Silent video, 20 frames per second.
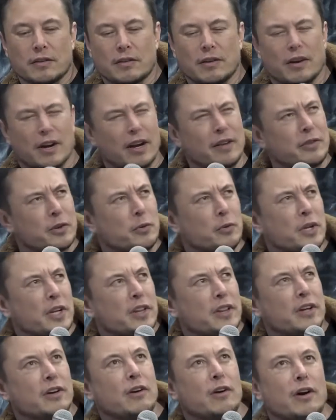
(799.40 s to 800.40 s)
Well, I have to really
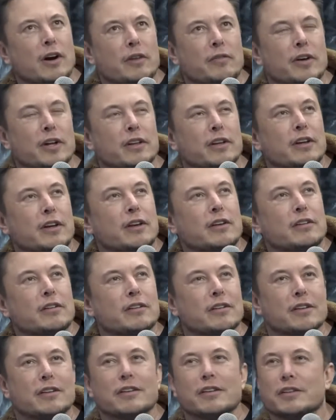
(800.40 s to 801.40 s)
think hard about that.
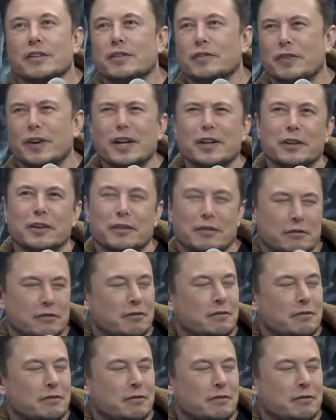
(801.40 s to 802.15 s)
Failure.